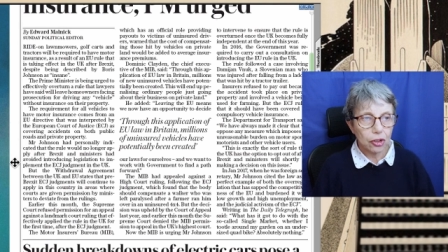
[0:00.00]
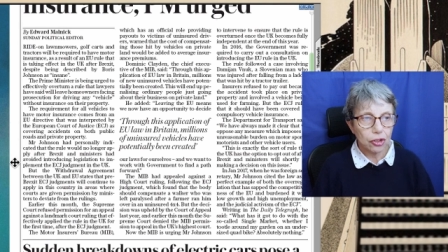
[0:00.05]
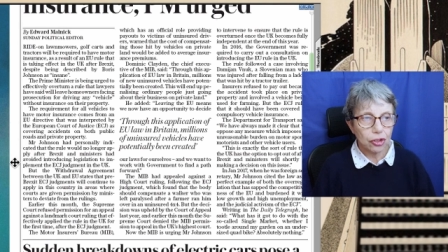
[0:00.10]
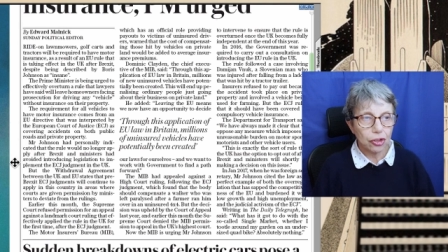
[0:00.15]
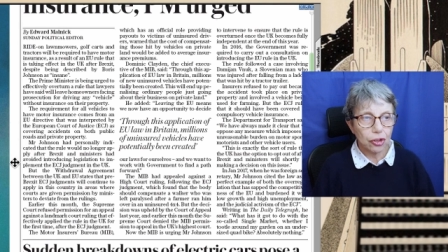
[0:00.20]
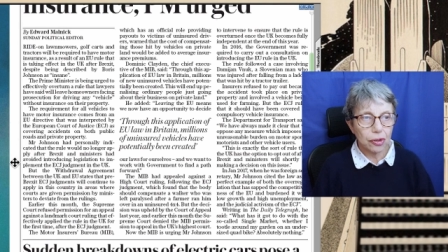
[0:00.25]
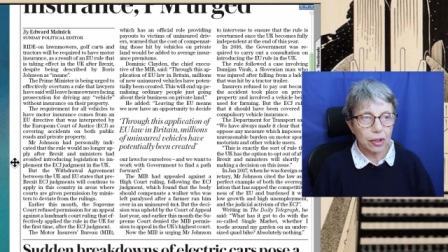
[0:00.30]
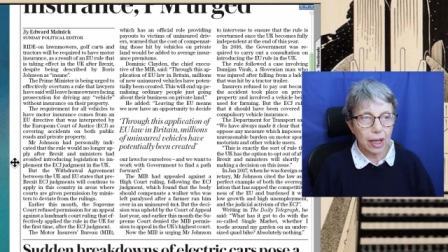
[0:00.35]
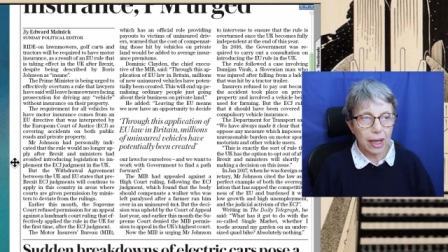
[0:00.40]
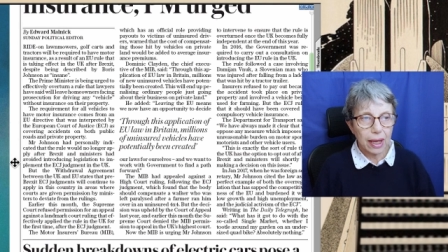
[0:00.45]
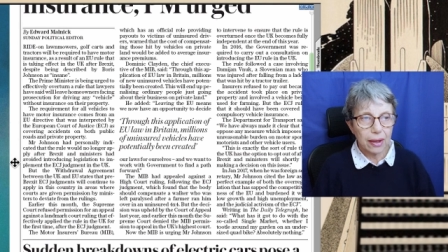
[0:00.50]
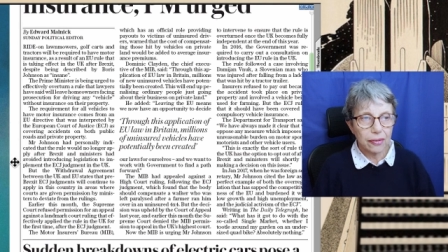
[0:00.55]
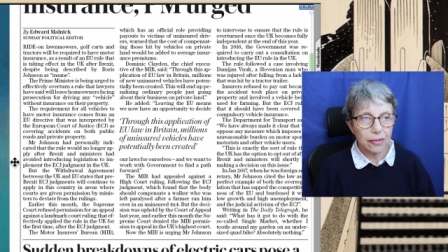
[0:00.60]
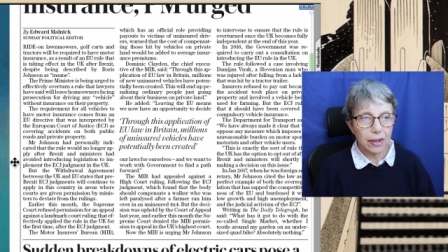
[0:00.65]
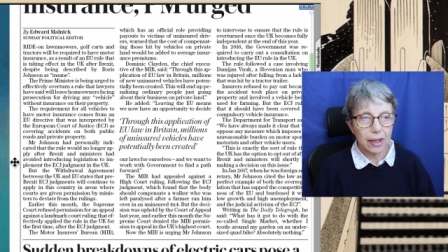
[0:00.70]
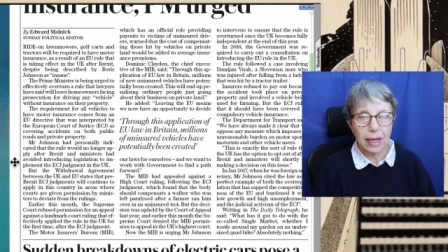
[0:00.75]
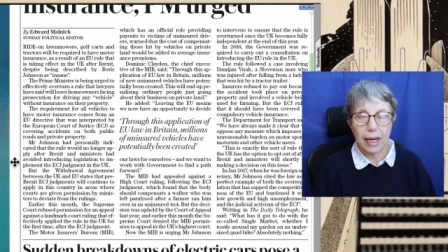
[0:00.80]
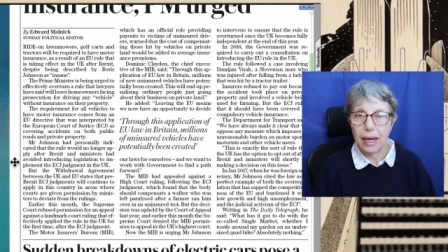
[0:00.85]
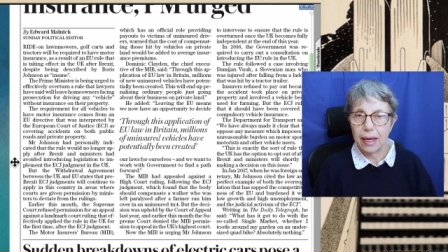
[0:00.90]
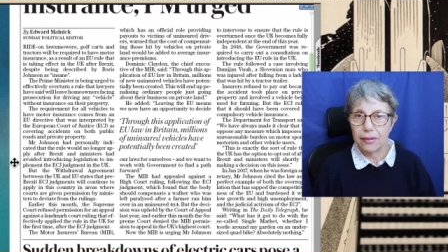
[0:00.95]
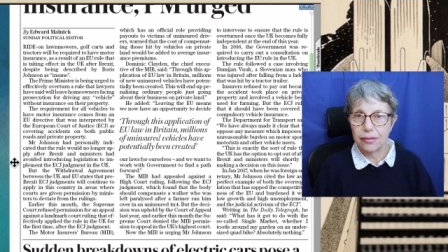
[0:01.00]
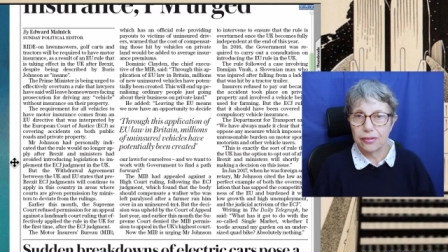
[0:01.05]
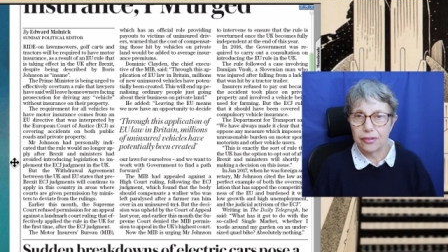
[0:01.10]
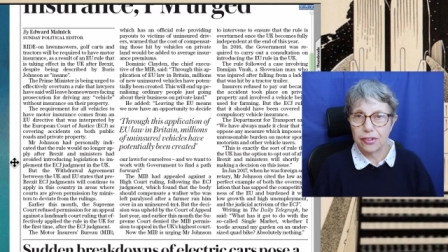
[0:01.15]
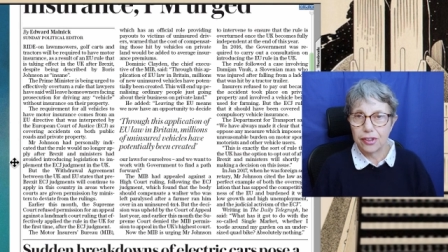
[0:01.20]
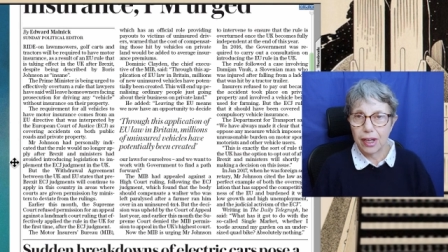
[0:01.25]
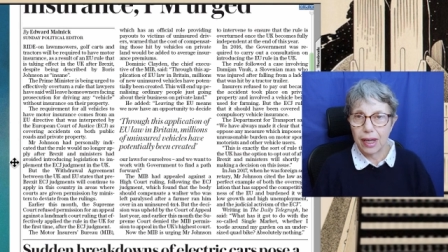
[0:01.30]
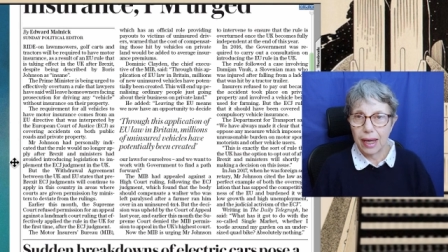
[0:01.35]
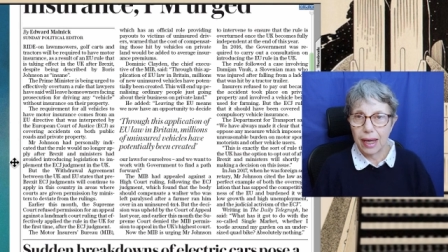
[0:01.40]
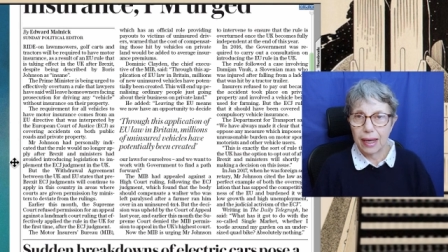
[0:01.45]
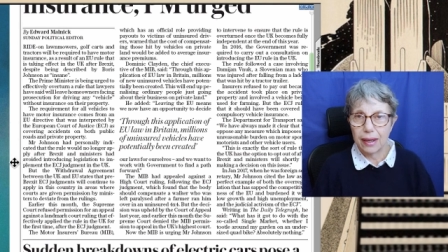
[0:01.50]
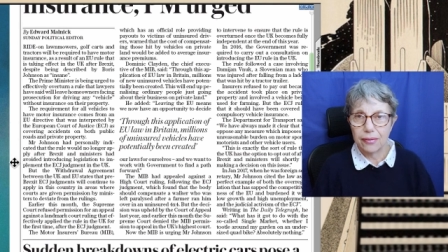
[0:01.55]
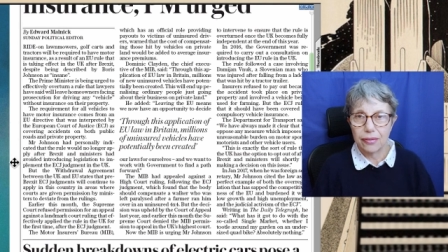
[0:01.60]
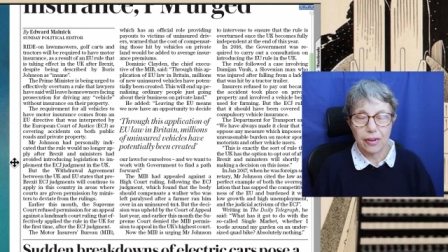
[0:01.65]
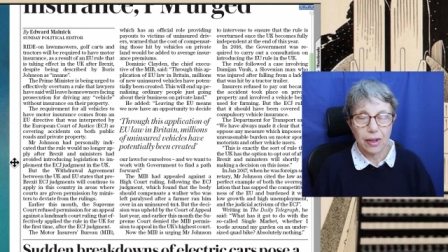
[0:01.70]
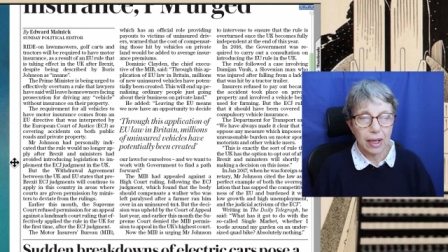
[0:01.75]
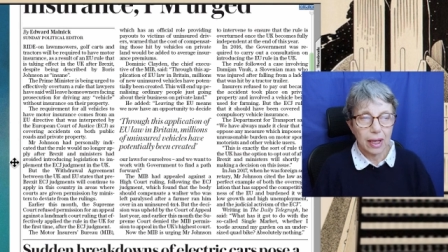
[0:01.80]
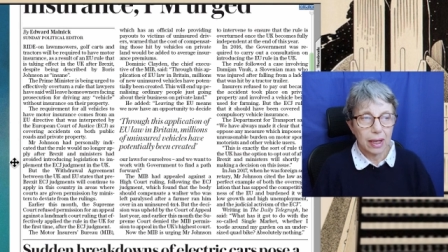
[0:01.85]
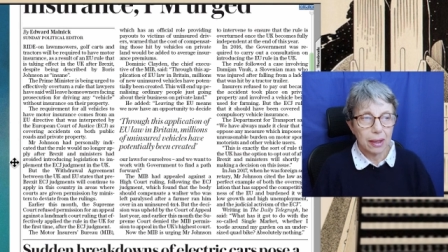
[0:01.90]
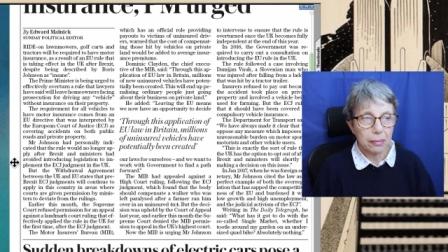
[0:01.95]
should ever have to
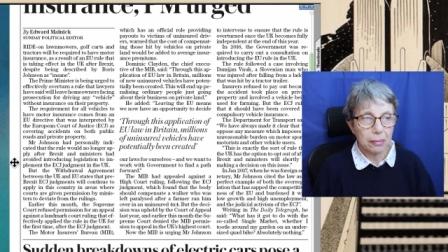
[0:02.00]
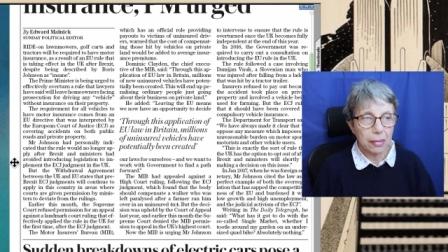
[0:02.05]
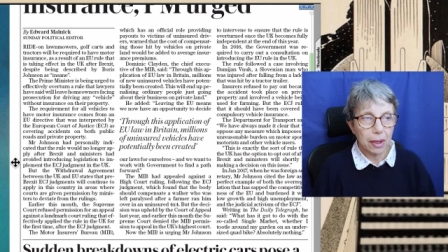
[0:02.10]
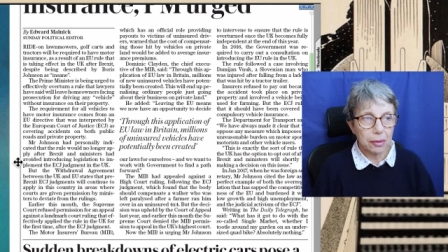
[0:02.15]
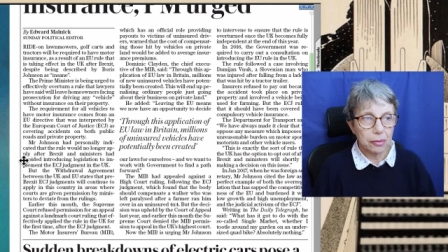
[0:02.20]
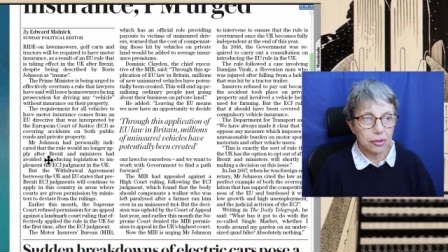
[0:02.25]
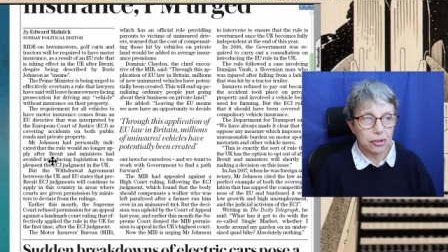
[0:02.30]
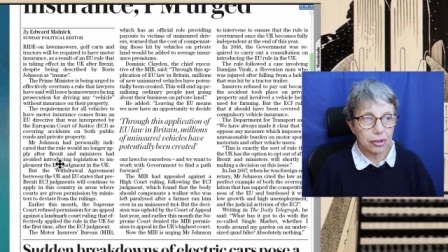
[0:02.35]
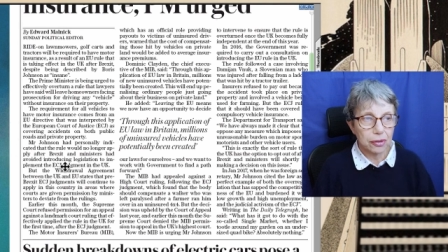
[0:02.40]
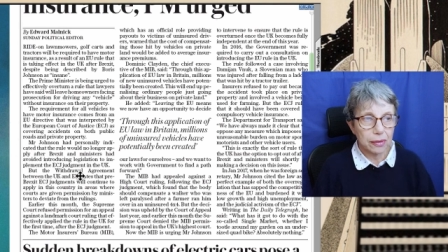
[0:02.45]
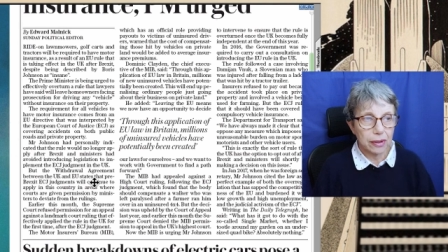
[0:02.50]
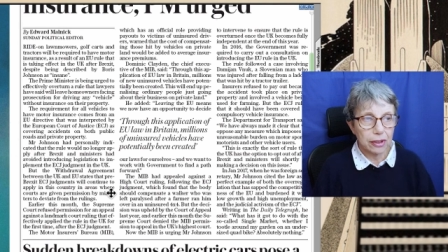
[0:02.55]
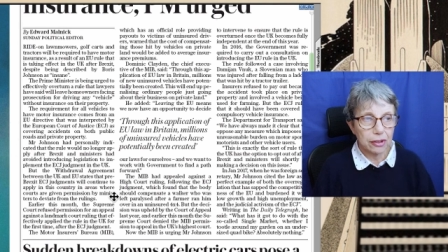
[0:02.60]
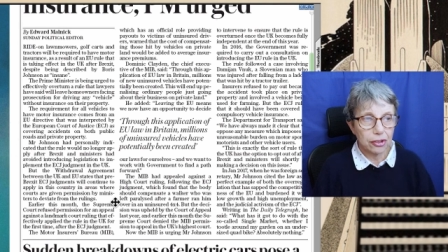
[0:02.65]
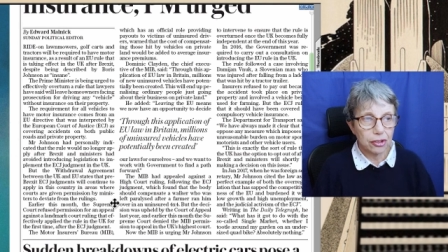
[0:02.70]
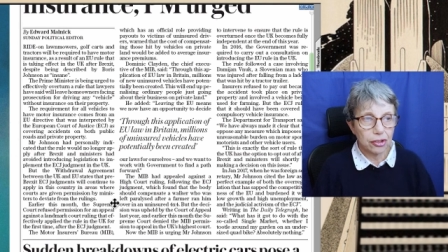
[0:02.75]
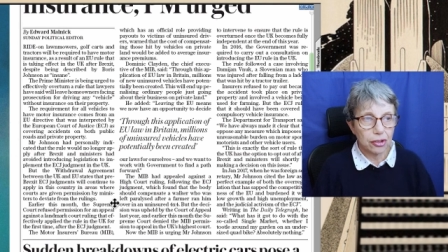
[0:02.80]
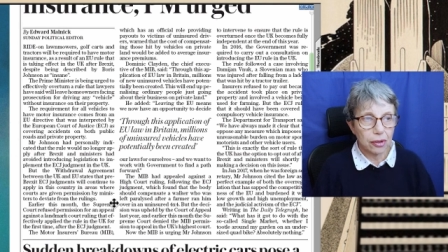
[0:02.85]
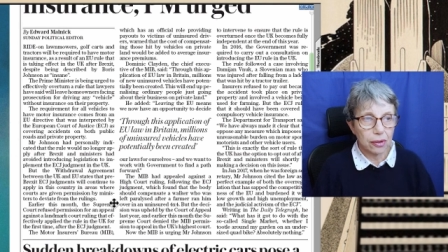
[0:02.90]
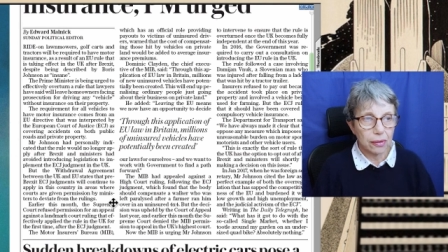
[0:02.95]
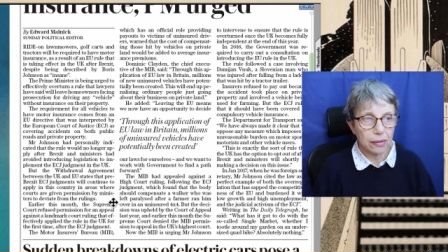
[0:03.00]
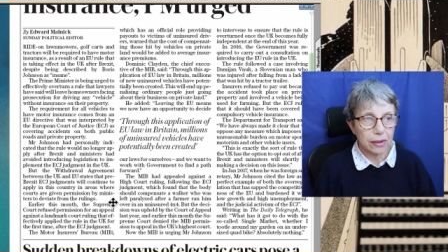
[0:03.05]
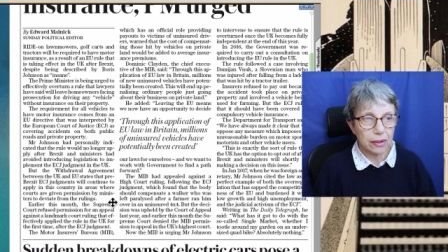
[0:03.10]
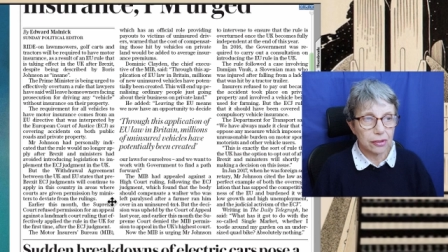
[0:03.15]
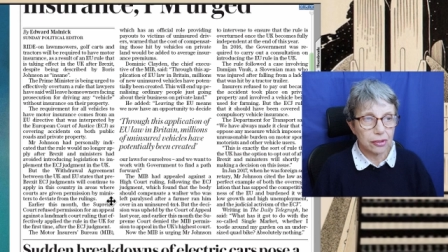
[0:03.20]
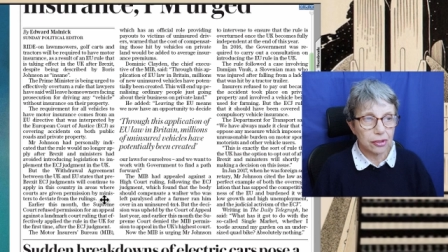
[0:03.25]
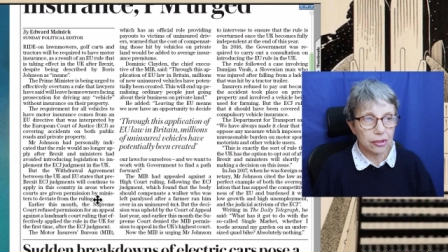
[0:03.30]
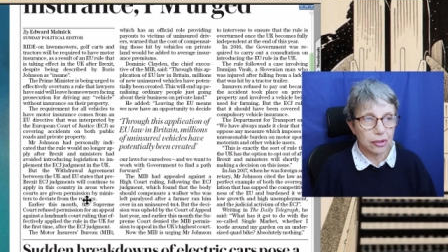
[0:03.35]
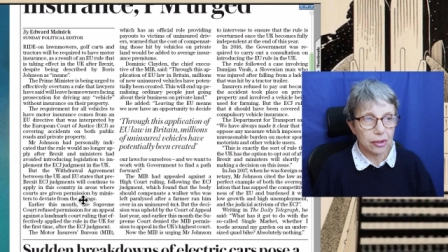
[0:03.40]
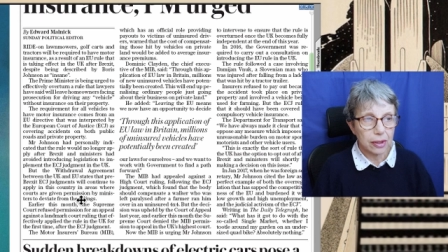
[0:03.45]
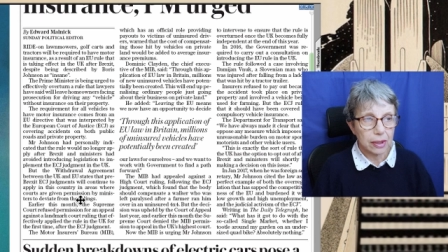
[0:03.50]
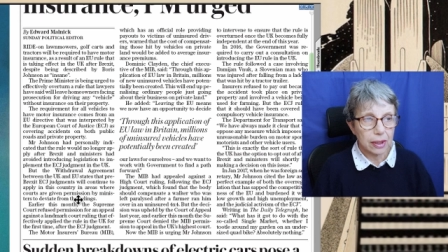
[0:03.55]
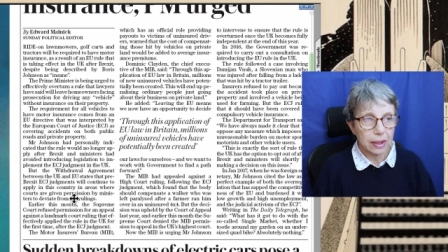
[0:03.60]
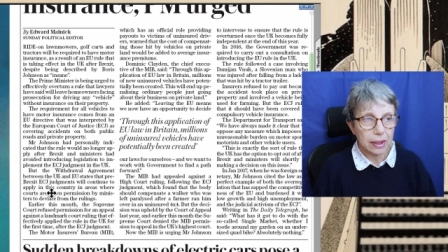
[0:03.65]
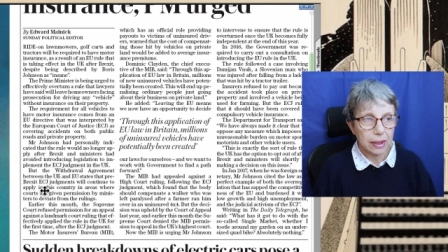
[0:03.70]
have motor insurance.